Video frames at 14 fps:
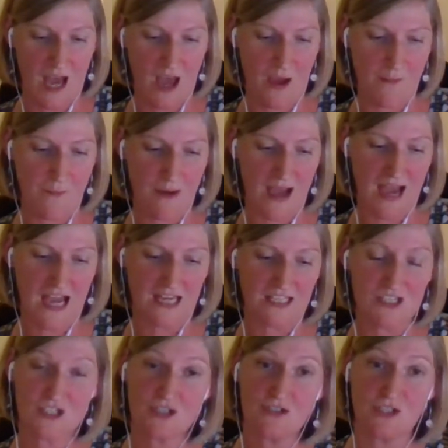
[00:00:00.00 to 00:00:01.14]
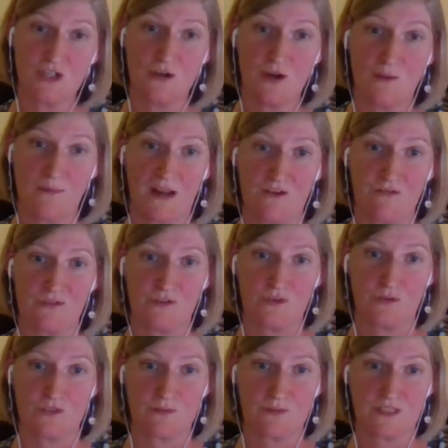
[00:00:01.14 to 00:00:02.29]
And should you apply for a
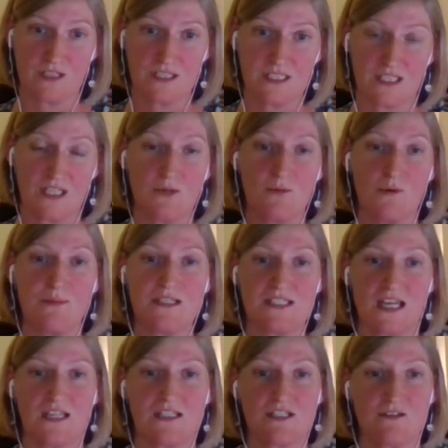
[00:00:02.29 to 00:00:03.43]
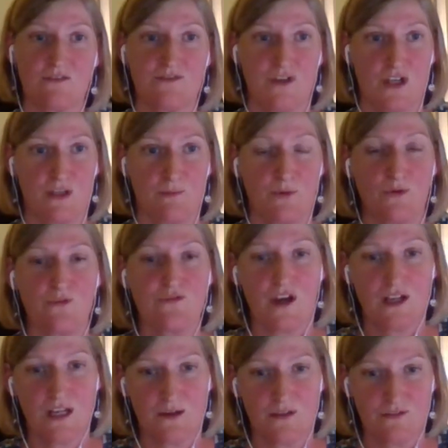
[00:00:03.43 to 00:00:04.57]
course with us, then you will be sent further
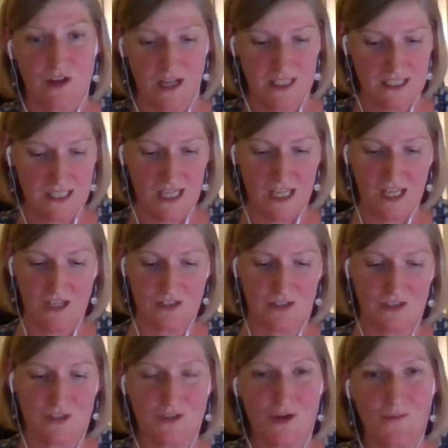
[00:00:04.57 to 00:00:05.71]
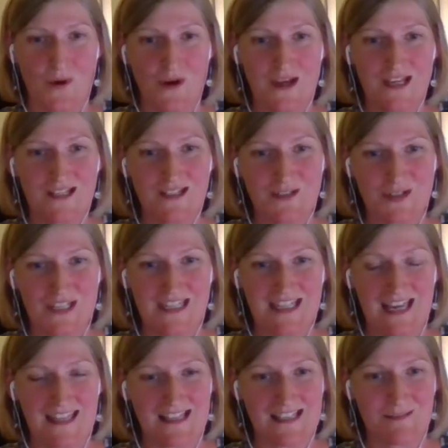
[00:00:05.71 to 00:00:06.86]
portfolio advice. So do not worry, because you're going
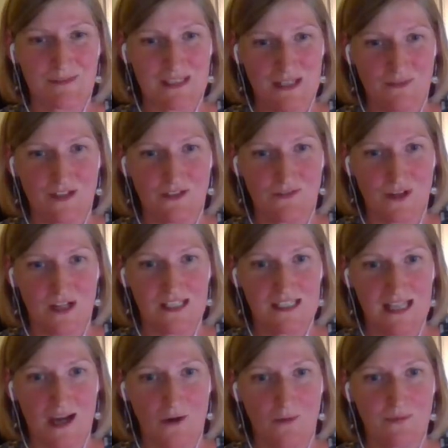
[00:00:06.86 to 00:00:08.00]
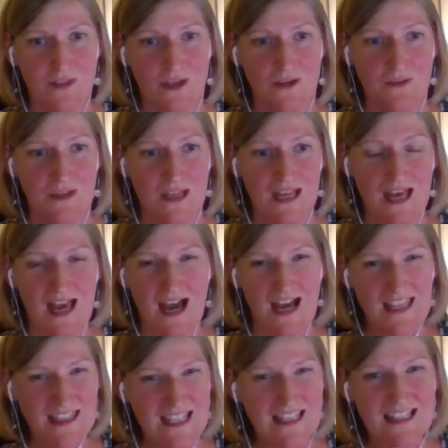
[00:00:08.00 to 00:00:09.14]
to get that specific advice to help you.
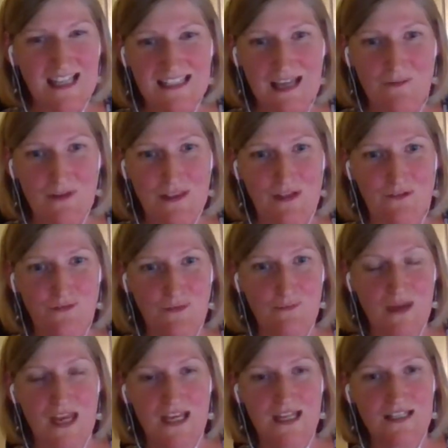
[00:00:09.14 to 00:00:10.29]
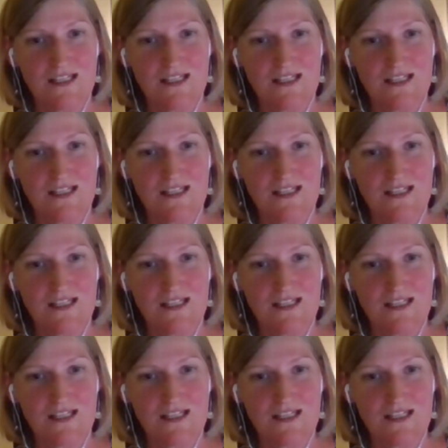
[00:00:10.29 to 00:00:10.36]
I think that's everything from me.